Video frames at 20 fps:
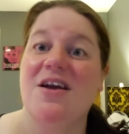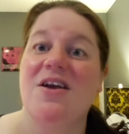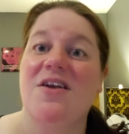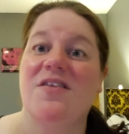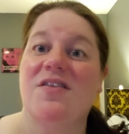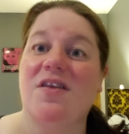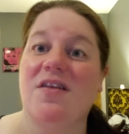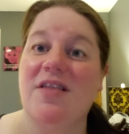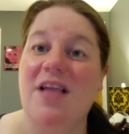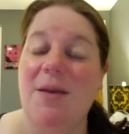
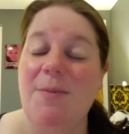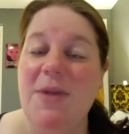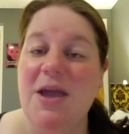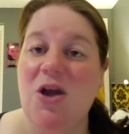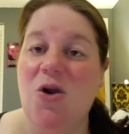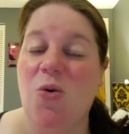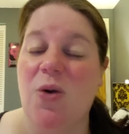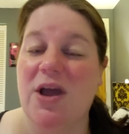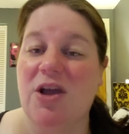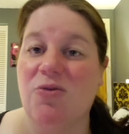So let me
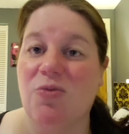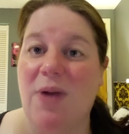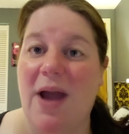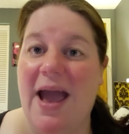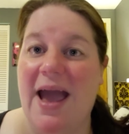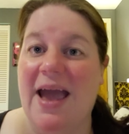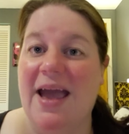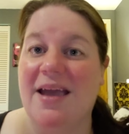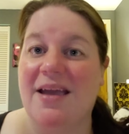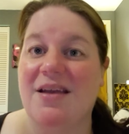quick
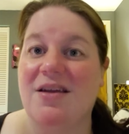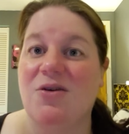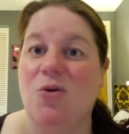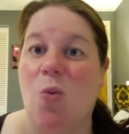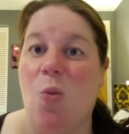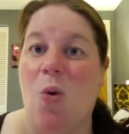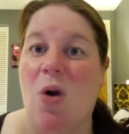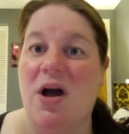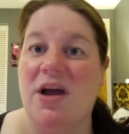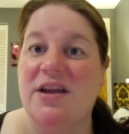rank
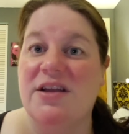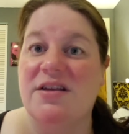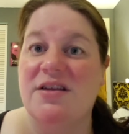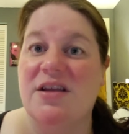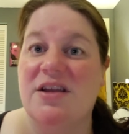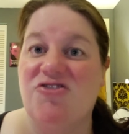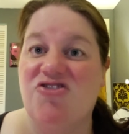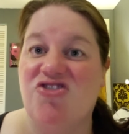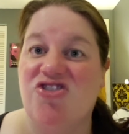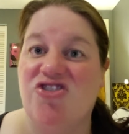1,
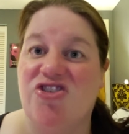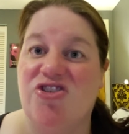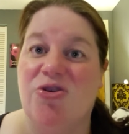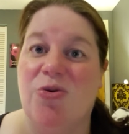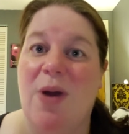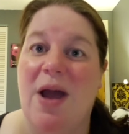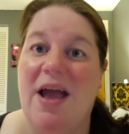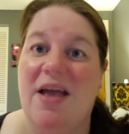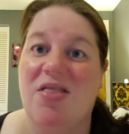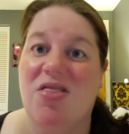
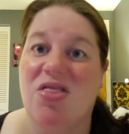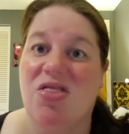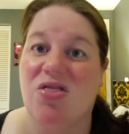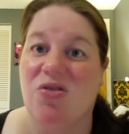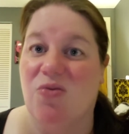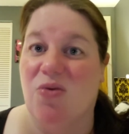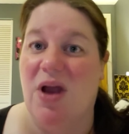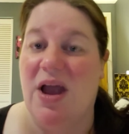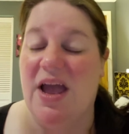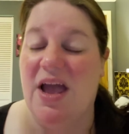2, and
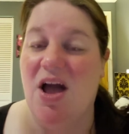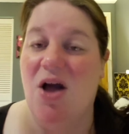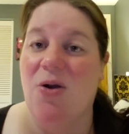3.